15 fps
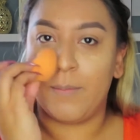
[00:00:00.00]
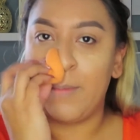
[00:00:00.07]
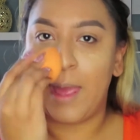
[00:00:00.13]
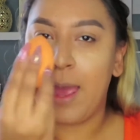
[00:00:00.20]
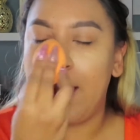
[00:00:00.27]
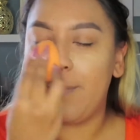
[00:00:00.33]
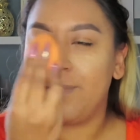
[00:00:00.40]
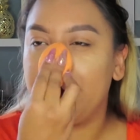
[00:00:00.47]

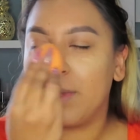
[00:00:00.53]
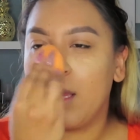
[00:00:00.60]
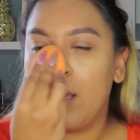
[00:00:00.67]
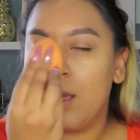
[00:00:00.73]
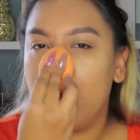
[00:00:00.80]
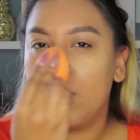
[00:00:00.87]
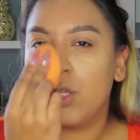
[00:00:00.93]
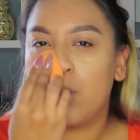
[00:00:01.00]
matte,
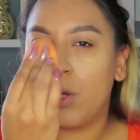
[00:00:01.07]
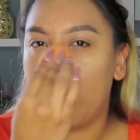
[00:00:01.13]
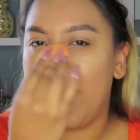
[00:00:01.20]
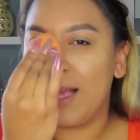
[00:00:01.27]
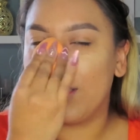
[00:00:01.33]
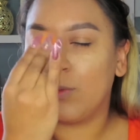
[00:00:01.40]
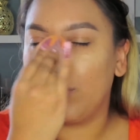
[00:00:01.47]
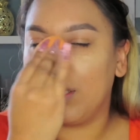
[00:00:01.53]
so
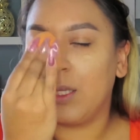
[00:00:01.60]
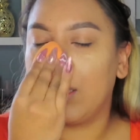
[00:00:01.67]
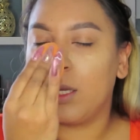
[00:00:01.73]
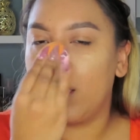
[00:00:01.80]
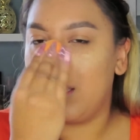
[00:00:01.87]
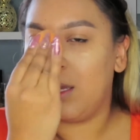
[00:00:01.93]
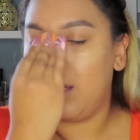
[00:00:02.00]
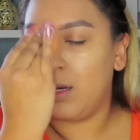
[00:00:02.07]
that's really
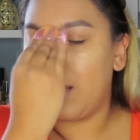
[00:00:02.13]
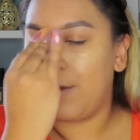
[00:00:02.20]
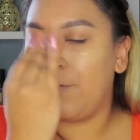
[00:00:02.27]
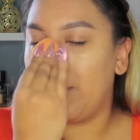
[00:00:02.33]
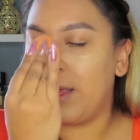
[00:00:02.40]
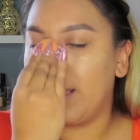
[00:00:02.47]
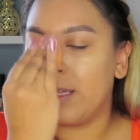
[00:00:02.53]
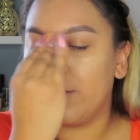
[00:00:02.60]
good. I
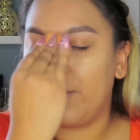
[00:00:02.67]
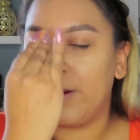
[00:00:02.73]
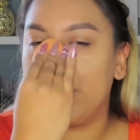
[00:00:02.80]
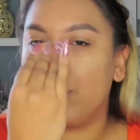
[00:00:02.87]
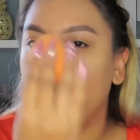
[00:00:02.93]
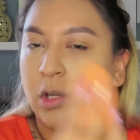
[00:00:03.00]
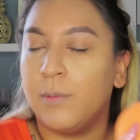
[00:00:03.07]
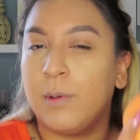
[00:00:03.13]
feel like it's very
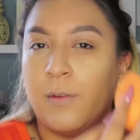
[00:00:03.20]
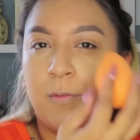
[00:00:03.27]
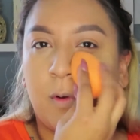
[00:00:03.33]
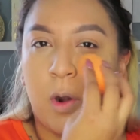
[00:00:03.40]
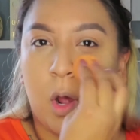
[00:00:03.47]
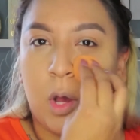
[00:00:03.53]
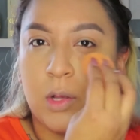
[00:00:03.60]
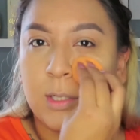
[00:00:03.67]
suitable
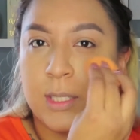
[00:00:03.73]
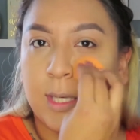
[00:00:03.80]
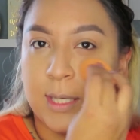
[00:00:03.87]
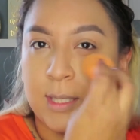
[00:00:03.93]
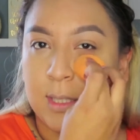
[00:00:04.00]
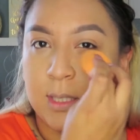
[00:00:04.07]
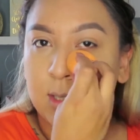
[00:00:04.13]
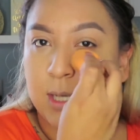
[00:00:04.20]
for all
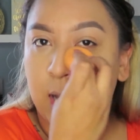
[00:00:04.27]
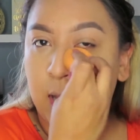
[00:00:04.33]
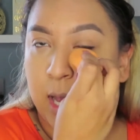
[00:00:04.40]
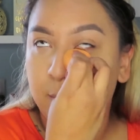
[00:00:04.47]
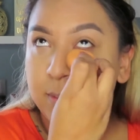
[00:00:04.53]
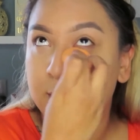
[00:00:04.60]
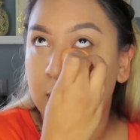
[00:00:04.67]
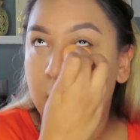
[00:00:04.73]
skin
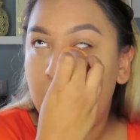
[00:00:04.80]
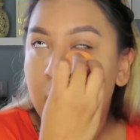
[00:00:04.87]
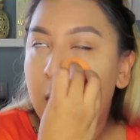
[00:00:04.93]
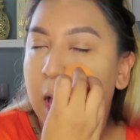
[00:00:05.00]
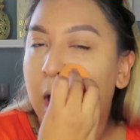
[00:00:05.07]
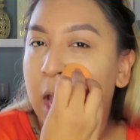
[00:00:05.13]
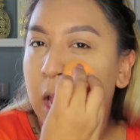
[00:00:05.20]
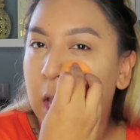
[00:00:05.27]
types.
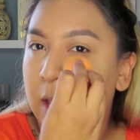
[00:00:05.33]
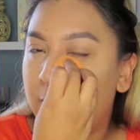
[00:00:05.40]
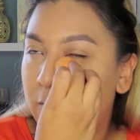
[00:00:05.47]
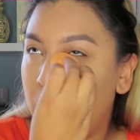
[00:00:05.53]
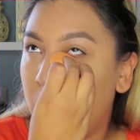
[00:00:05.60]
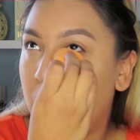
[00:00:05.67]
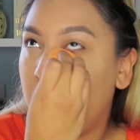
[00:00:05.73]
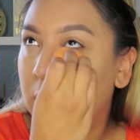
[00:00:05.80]
If
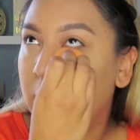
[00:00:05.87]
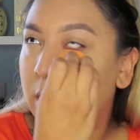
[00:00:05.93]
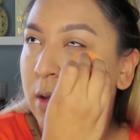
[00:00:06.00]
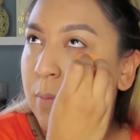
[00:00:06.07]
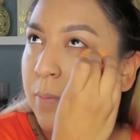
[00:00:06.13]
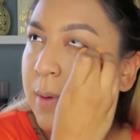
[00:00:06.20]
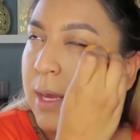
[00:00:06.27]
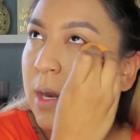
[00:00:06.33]
you're a
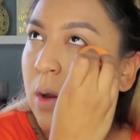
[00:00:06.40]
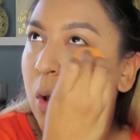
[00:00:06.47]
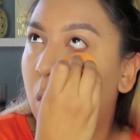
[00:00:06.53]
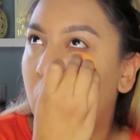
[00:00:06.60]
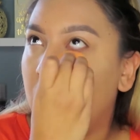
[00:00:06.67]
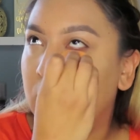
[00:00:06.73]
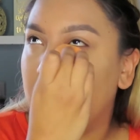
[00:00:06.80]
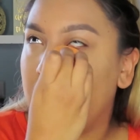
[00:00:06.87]
little bit
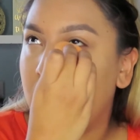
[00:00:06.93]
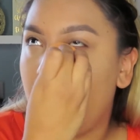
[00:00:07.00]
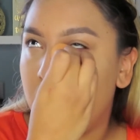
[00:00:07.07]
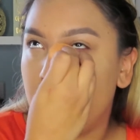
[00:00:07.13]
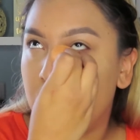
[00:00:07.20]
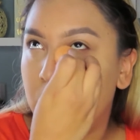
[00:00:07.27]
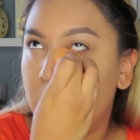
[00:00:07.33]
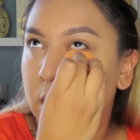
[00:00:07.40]
oily
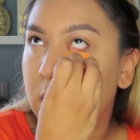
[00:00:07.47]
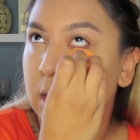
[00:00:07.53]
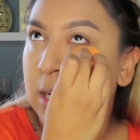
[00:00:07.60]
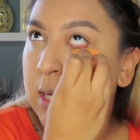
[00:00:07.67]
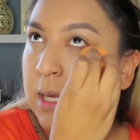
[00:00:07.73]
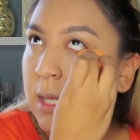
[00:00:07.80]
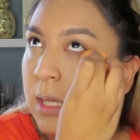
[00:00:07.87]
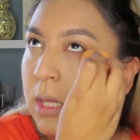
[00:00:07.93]

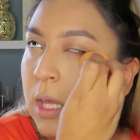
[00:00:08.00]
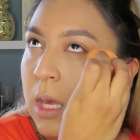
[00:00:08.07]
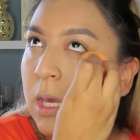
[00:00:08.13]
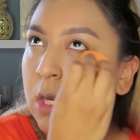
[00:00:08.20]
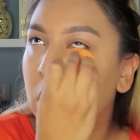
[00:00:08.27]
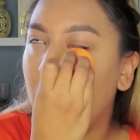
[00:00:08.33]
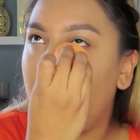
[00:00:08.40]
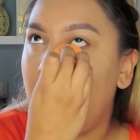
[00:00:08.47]
underneath
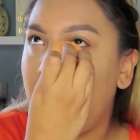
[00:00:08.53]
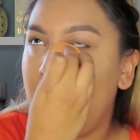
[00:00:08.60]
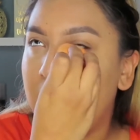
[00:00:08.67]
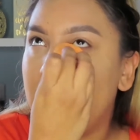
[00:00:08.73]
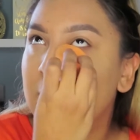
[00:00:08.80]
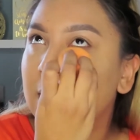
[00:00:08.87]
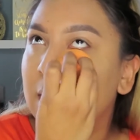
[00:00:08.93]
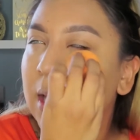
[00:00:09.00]
your
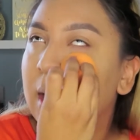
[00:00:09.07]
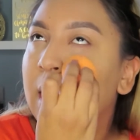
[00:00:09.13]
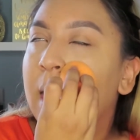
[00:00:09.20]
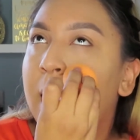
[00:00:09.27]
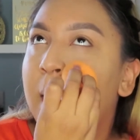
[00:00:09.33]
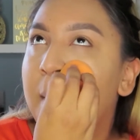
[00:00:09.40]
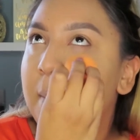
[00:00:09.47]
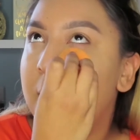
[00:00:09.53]
eyes,
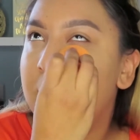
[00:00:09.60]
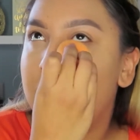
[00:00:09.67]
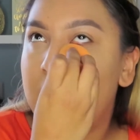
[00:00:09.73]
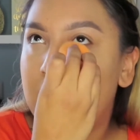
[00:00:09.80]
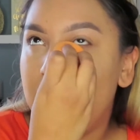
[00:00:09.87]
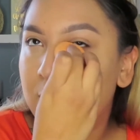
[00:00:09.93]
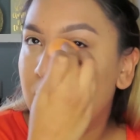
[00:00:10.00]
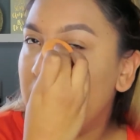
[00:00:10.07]

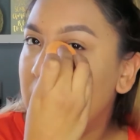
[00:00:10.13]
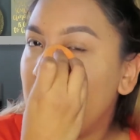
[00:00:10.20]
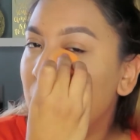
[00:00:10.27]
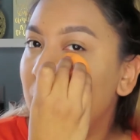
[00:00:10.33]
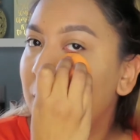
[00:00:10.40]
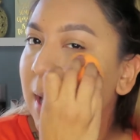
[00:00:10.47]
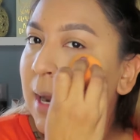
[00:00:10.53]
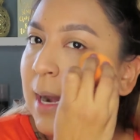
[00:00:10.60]
maybe
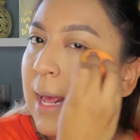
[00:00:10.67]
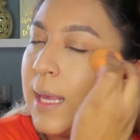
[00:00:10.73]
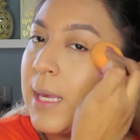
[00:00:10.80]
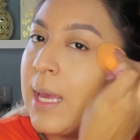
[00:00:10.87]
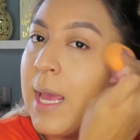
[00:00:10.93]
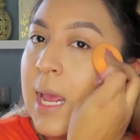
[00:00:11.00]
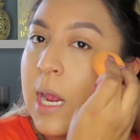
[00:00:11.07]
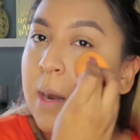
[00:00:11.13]
you might
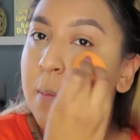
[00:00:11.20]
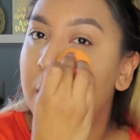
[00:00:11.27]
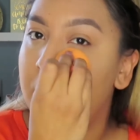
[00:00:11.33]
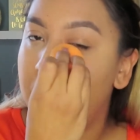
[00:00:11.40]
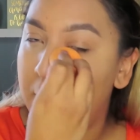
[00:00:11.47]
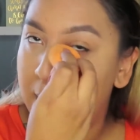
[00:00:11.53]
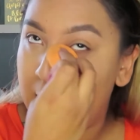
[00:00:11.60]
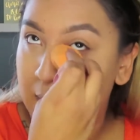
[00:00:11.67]
like it
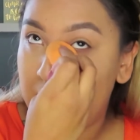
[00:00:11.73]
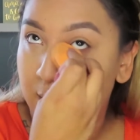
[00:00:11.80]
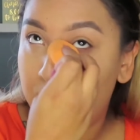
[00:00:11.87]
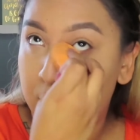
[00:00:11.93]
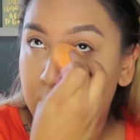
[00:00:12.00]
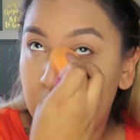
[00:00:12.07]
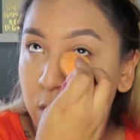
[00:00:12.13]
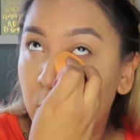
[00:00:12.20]
and
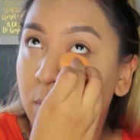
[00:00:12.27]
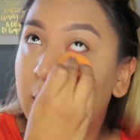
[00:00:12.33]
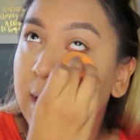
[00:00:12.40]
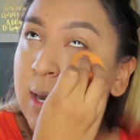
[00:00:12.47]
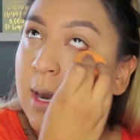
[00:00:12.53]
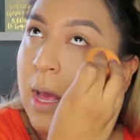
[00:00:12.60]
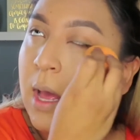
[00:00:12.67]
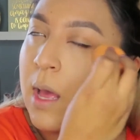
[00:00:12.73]
maybe you
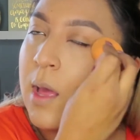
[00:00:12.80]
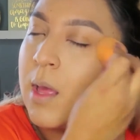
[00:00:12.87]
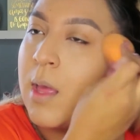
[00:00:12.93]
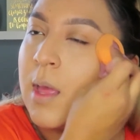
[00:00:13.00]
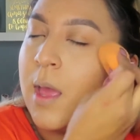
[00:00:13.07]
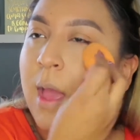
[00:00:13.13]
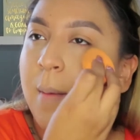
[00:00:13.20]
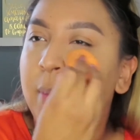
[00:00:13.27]
might not.
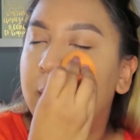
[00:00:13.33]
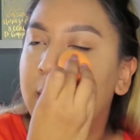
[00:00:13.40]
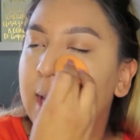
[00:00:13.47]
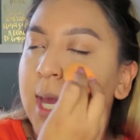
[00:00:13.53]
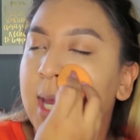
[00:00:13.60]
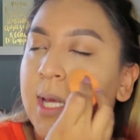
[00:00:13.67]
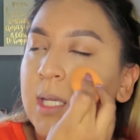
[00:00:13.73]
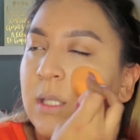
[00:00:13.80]

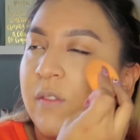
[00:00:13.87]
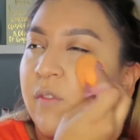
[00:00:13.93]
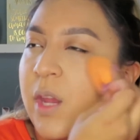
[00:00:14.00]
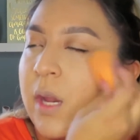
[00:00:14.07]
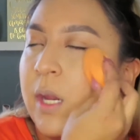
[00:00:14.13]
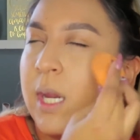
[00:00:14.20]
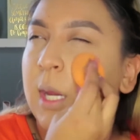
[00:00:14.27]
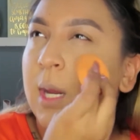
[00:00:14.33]
But it is
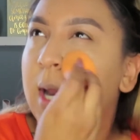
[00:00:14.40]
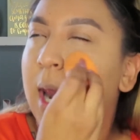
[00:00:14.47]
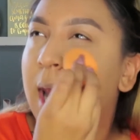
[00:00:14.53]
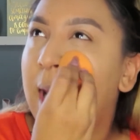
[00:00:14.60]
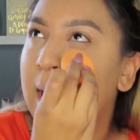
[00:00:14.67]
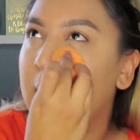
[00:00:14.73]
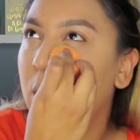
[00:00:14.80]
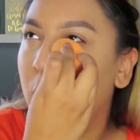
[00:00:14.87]
very
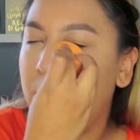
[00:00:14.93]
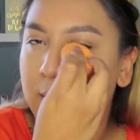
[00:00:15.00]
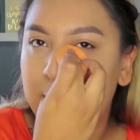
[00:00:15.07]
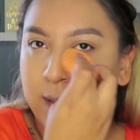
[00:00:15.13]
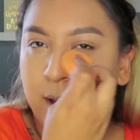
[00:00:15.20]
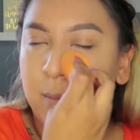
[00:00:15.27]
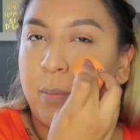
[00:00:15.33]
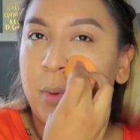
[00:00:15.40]

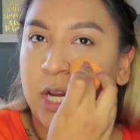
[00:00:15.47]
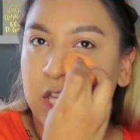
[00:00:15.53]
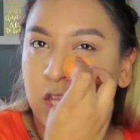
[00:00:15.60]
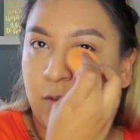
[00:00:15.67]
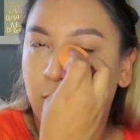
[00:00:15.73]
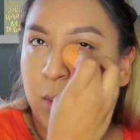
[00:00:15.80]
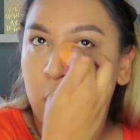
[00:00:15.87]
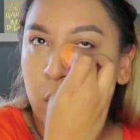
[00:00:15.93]
lightweight,
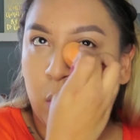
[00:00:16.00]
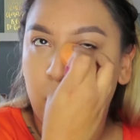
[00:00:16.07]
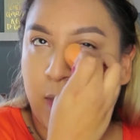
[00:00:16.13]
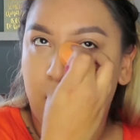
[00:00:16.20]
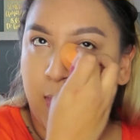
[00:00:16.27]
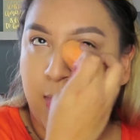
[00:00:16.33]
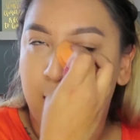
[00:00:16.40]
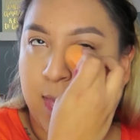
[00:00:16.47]
breathable,
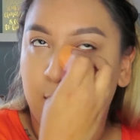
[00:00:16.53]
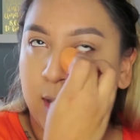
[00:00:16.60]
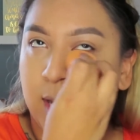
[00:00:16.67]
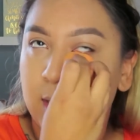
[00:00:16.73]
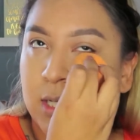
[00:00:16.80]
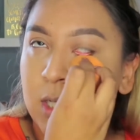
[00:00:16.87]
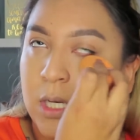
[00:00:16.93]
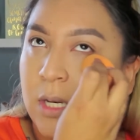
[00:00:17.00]

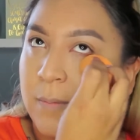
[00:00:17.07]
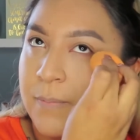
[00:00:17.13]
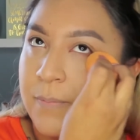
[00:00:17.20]
and